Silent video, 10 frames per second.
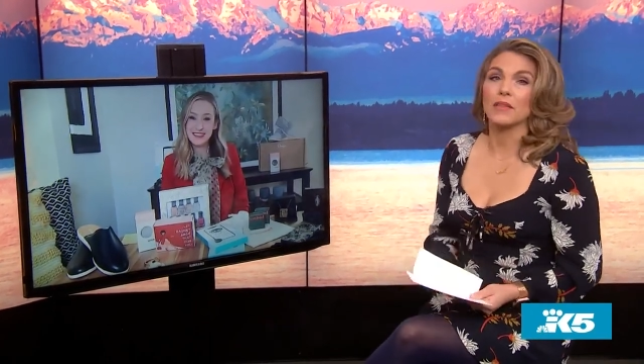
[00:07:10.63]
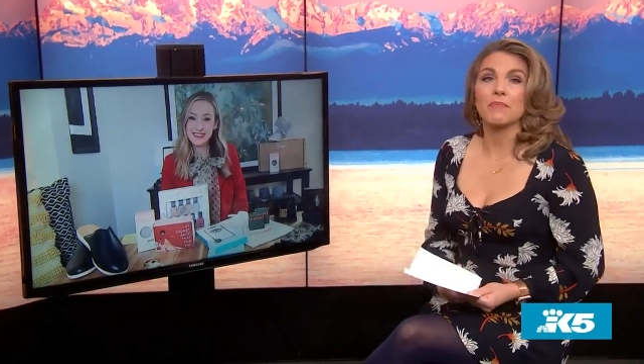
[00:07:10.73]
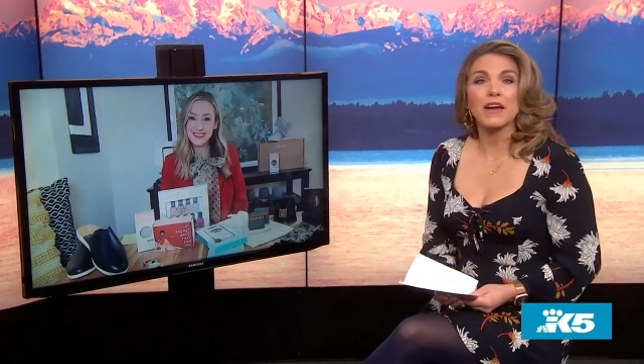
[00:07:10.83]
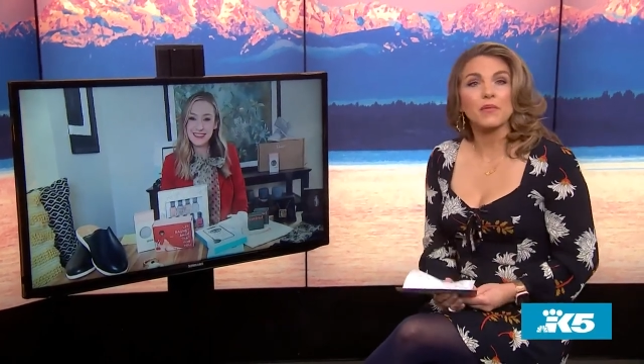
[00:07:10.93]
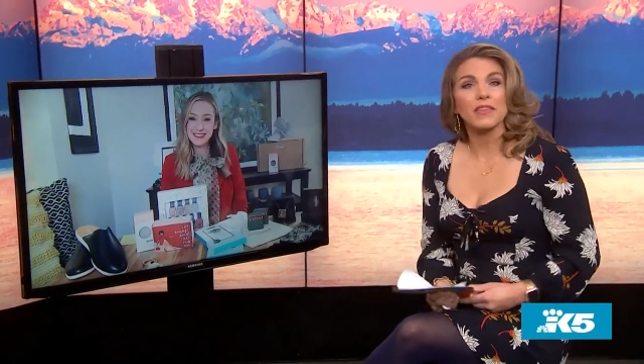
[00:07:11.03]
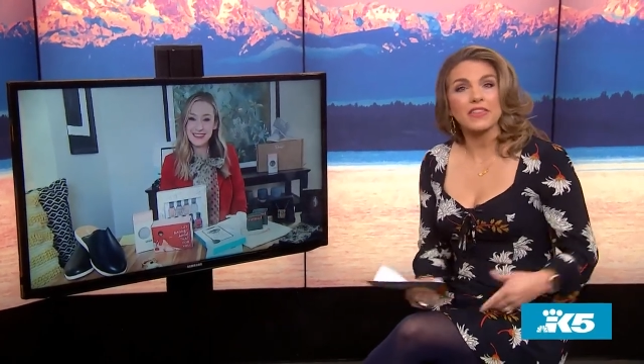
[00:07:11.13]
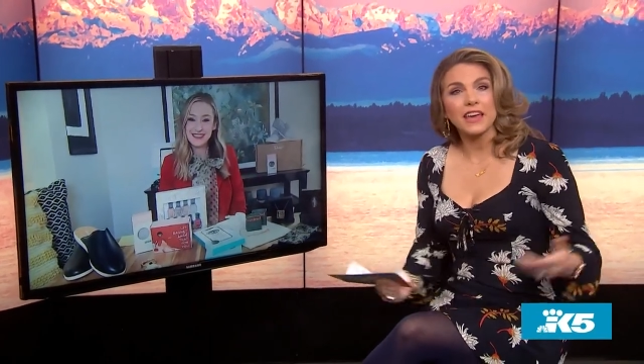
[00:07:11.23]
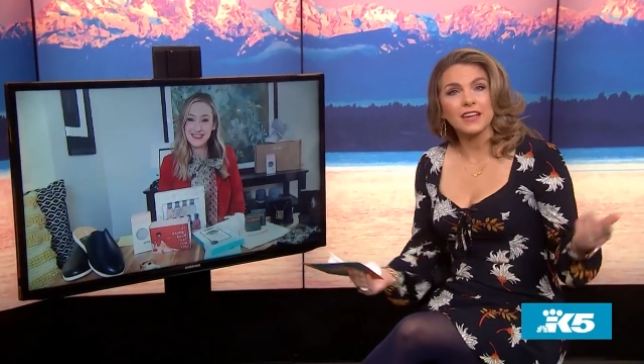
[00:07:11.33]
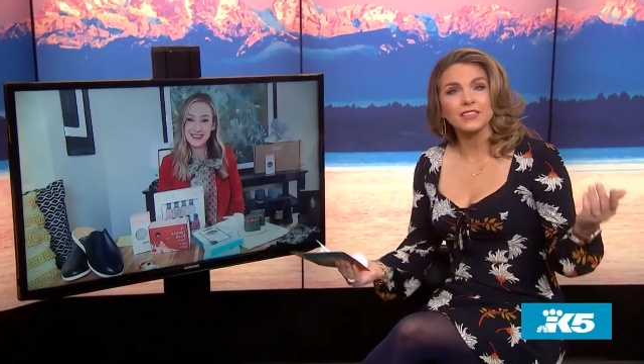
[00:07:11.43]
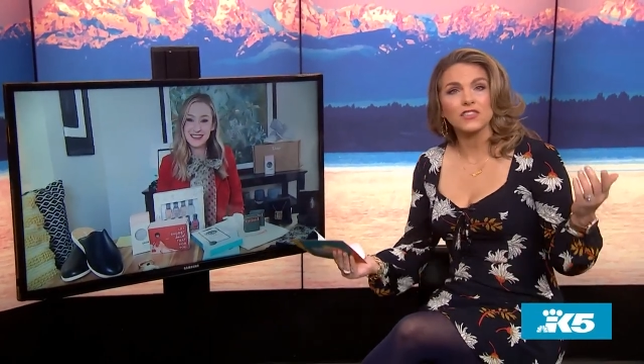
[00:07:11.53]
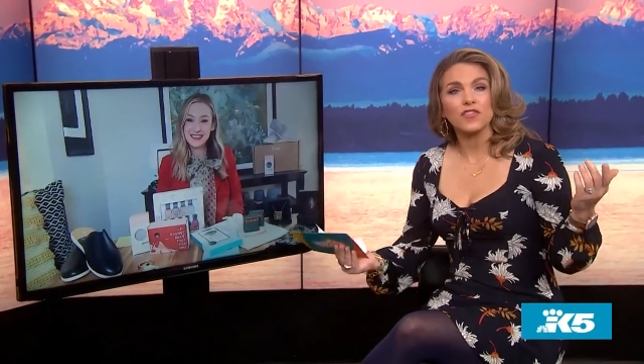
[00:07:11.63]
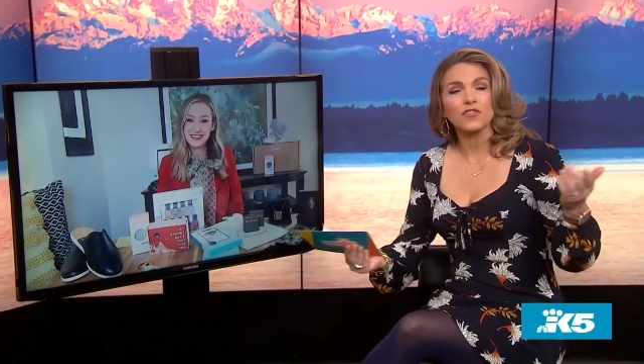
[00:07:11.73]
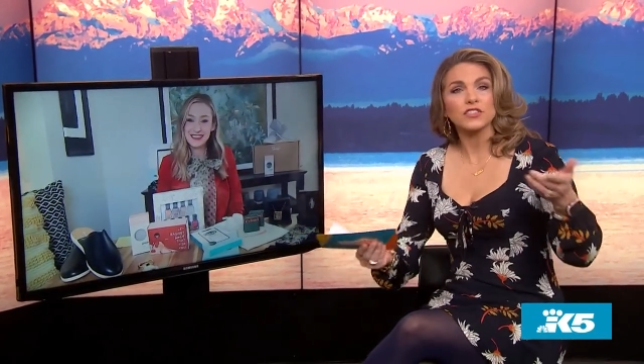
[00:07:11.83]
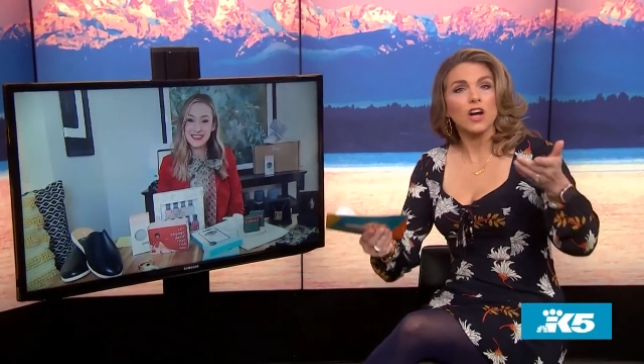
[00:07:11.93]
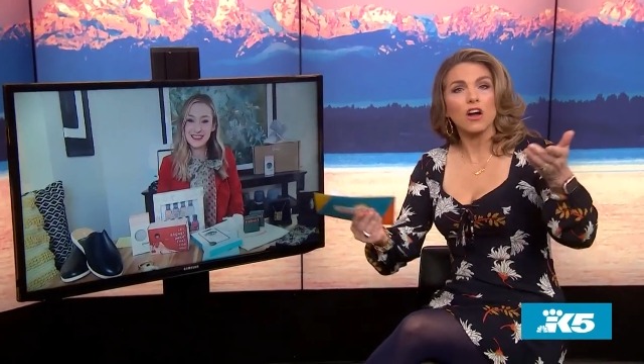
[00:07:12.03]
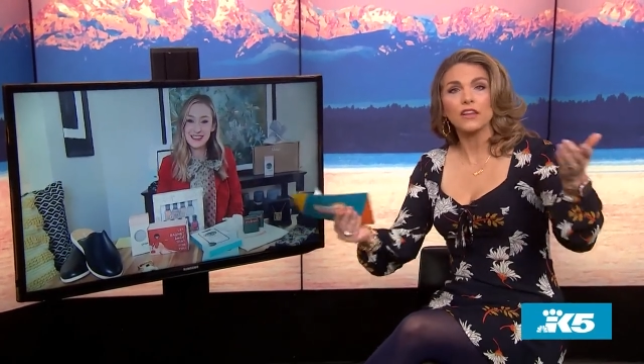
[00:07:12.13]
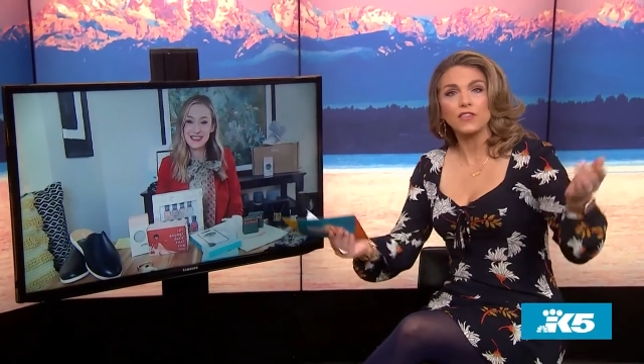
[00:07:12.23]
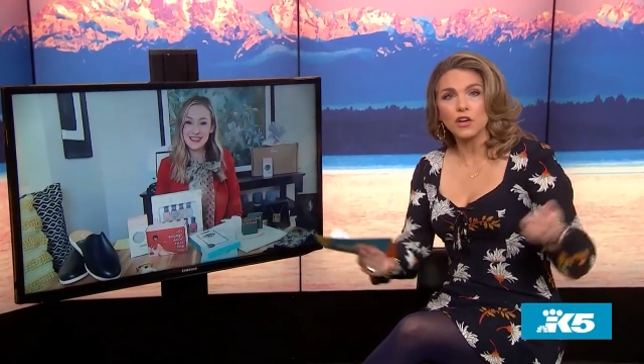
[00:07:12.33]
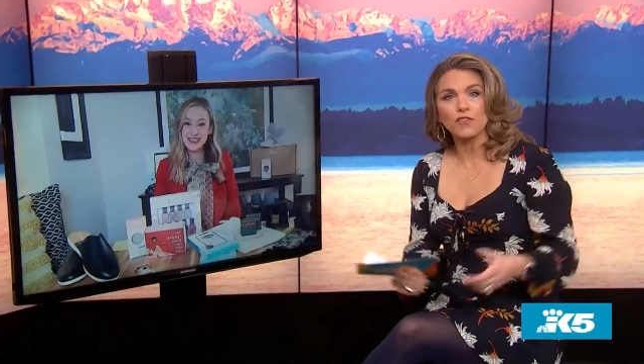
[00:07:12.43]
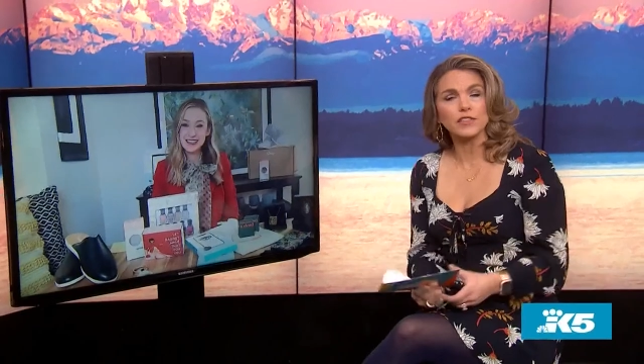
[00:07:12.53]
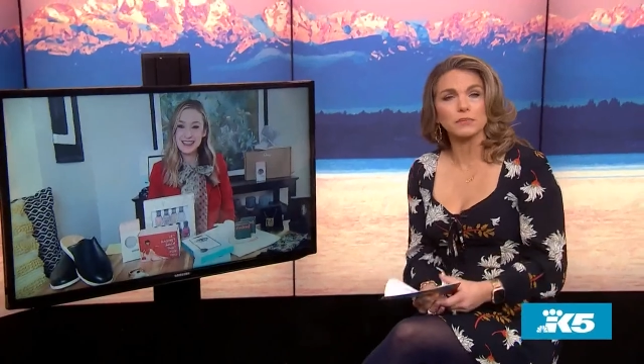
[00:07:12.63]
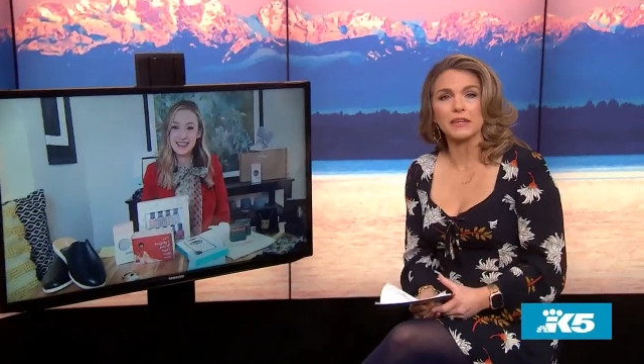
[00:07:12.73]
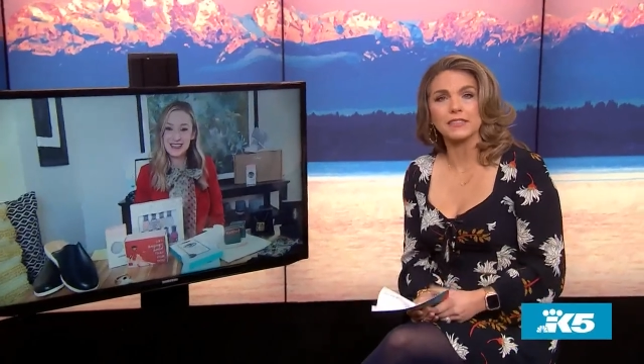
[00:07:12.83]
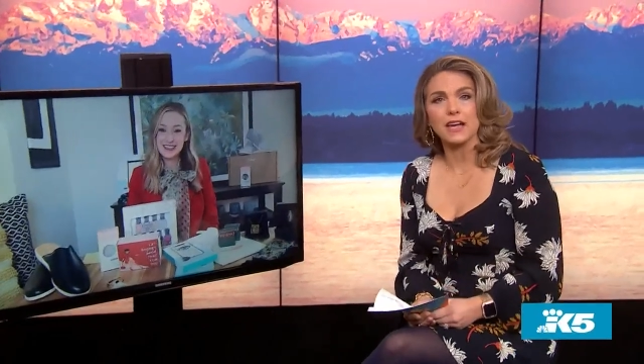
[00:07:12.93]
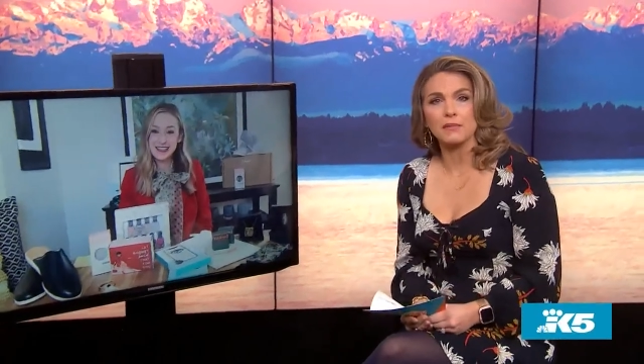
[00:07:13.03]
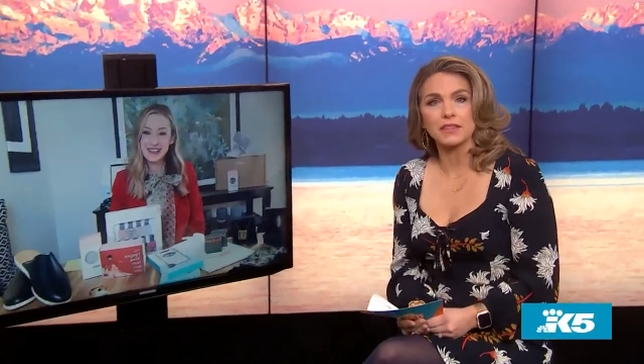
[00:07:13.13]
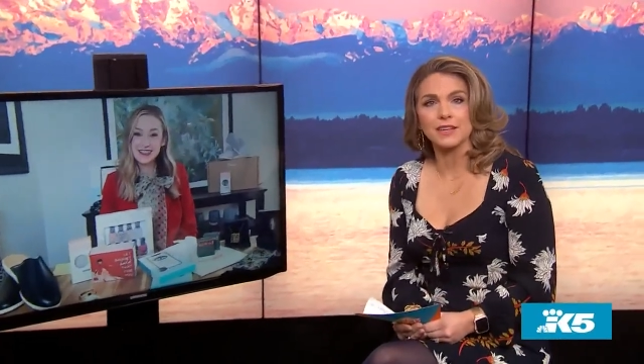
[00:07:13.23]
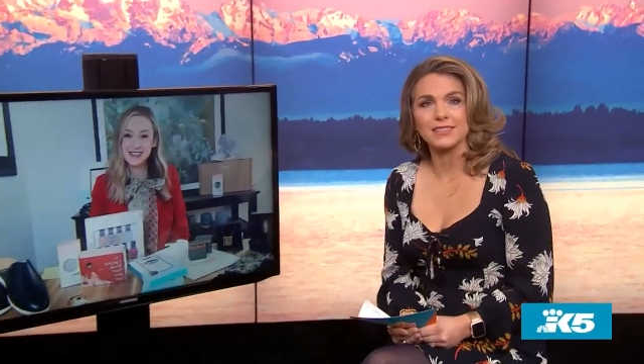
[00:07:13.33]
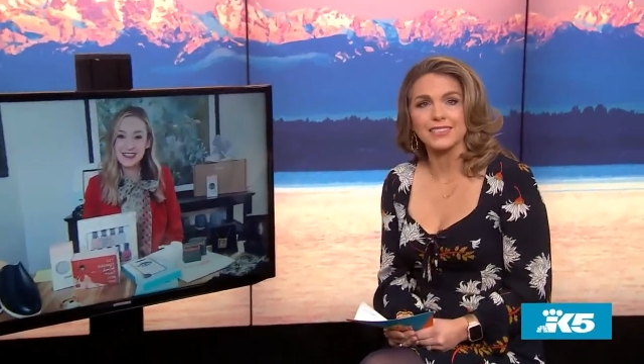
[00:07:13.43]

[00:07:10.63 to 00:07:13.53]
And by the way, thanks to all of you for spending time with us